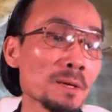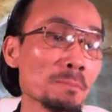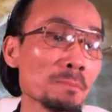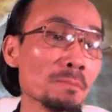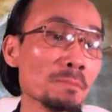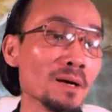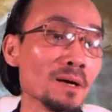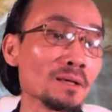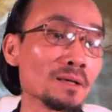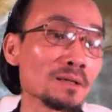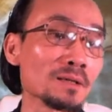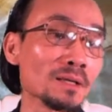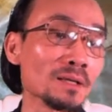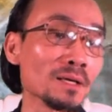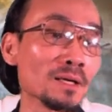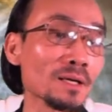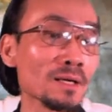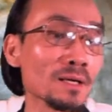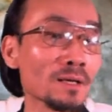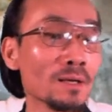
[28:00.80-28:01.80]
But
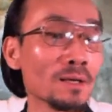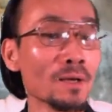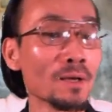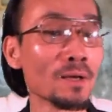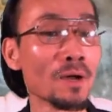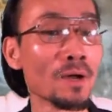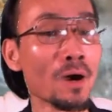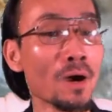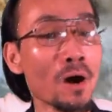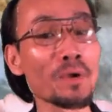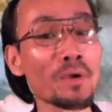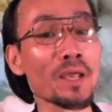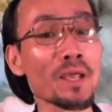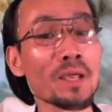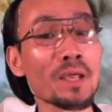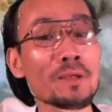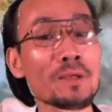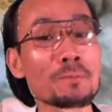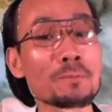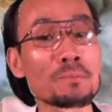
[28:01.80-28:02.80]

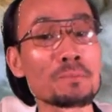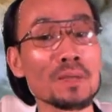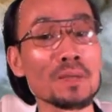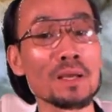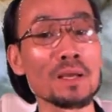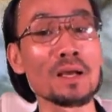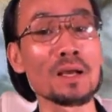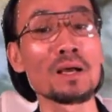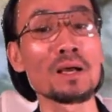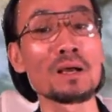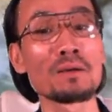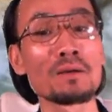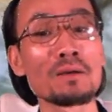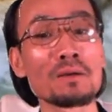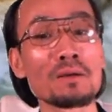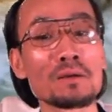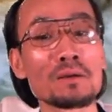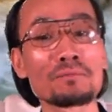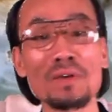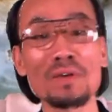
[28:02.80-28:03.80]
okay,
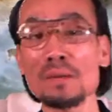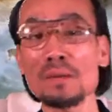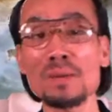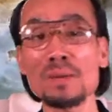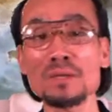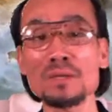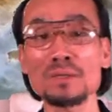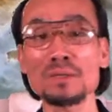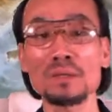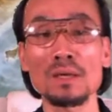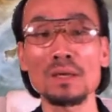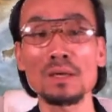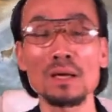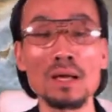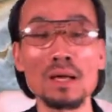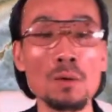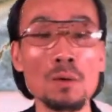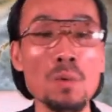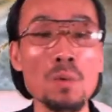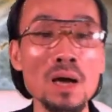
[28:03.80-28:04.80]
very much
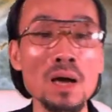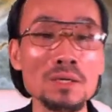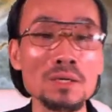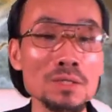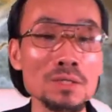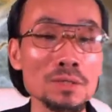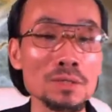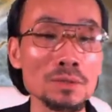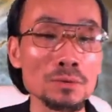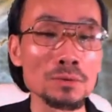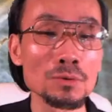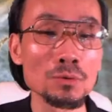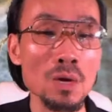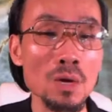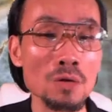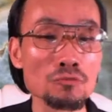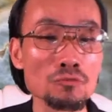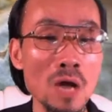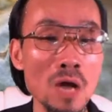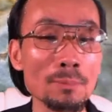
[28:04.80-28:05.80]
I want
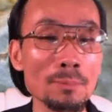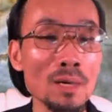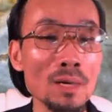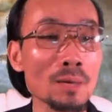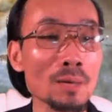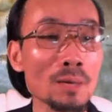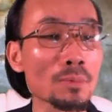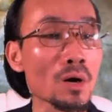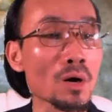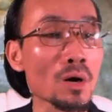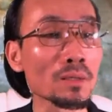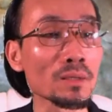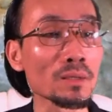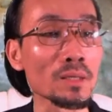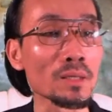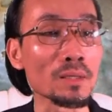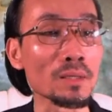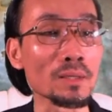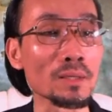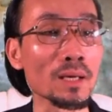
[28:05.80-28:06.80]
to wrap up on
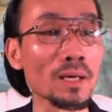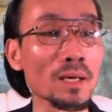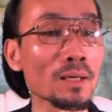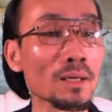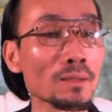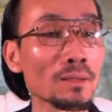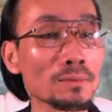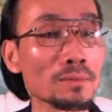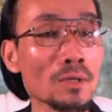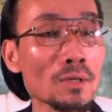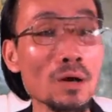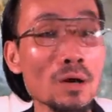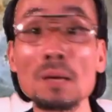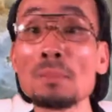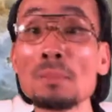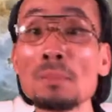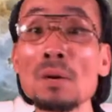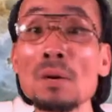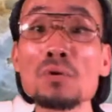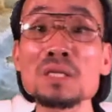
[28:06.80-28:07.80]
the
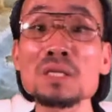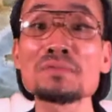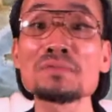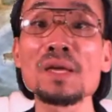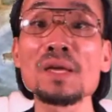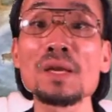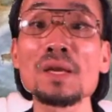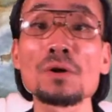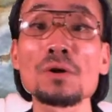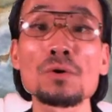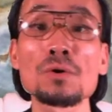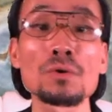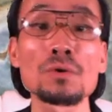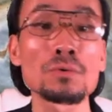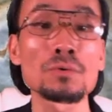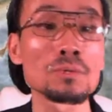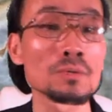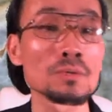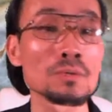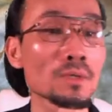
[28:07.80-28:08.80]
bonus
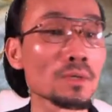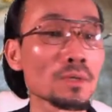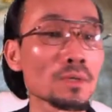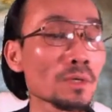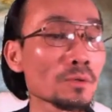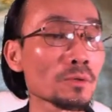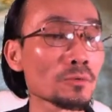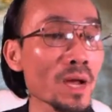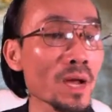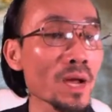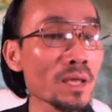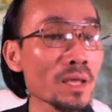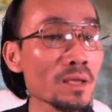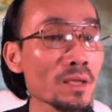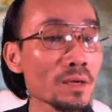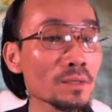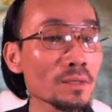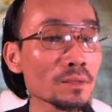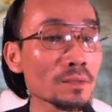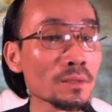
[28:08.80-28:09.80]
video right
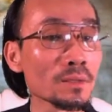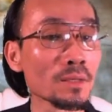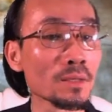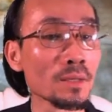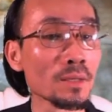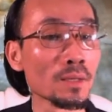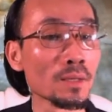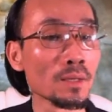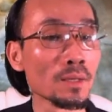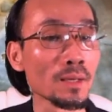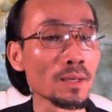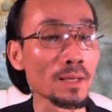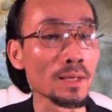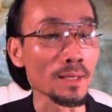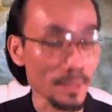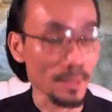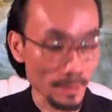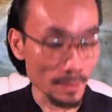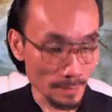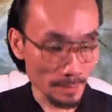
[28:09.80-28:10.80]
here.
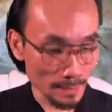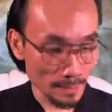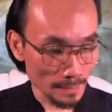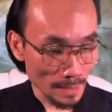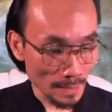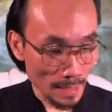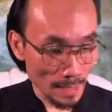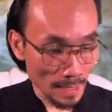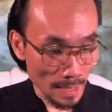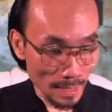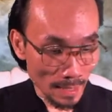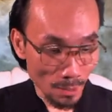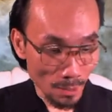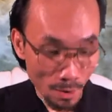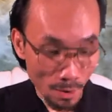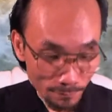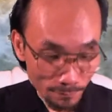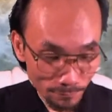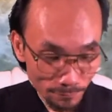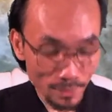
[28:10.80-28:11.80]

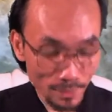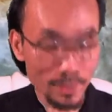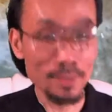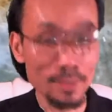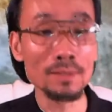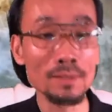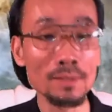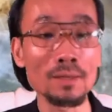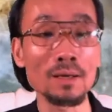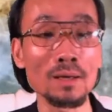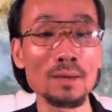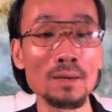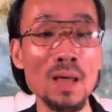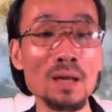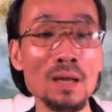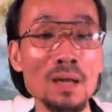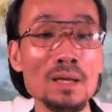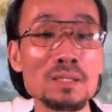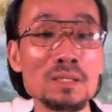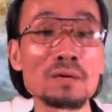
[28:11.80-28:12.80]
Hopefully that
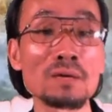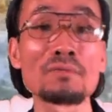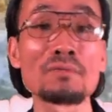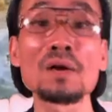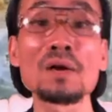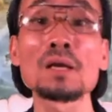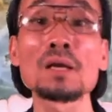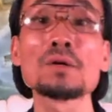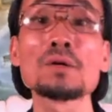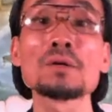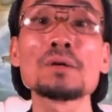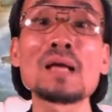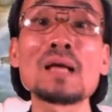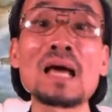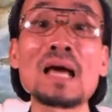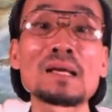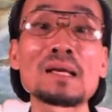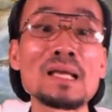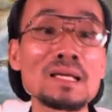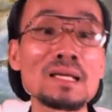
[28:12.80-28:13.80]
is a very good
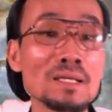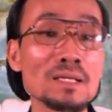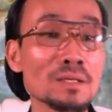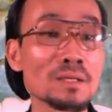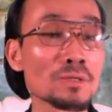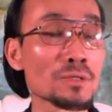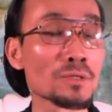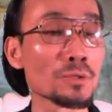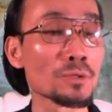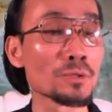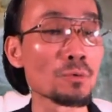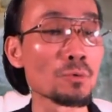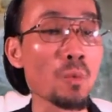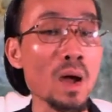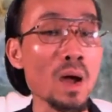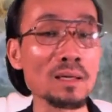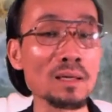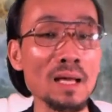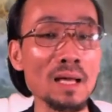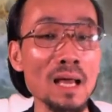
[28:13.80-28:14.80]
addition to
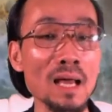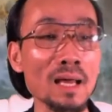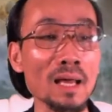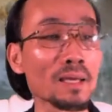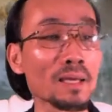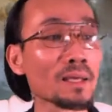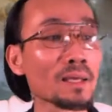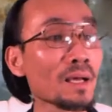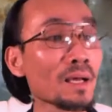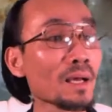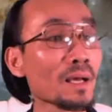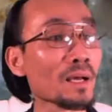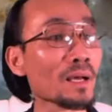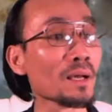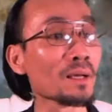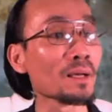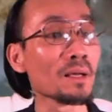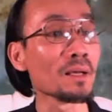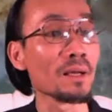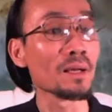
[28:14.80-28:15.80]
what I
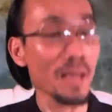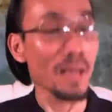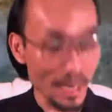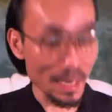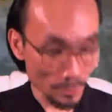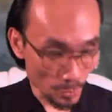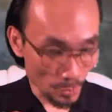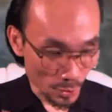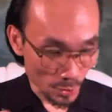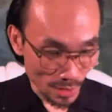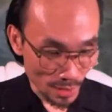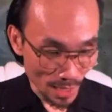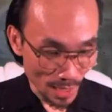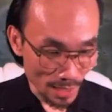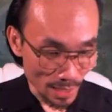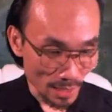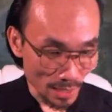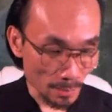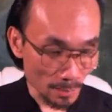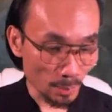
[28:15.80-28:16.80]
had to say
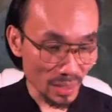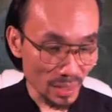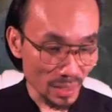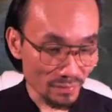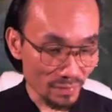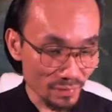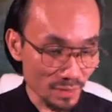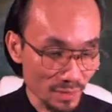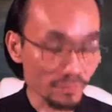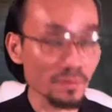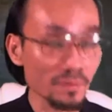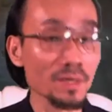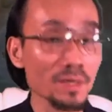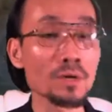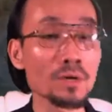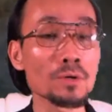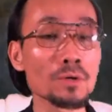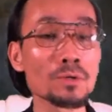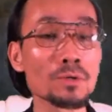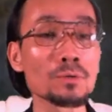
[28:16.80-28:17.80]
in previous
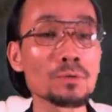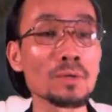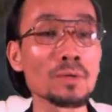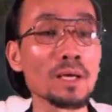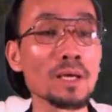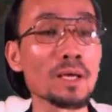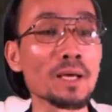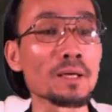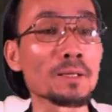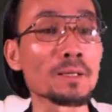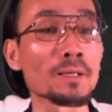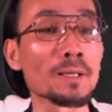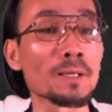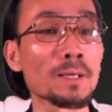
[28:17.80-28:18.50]
video, and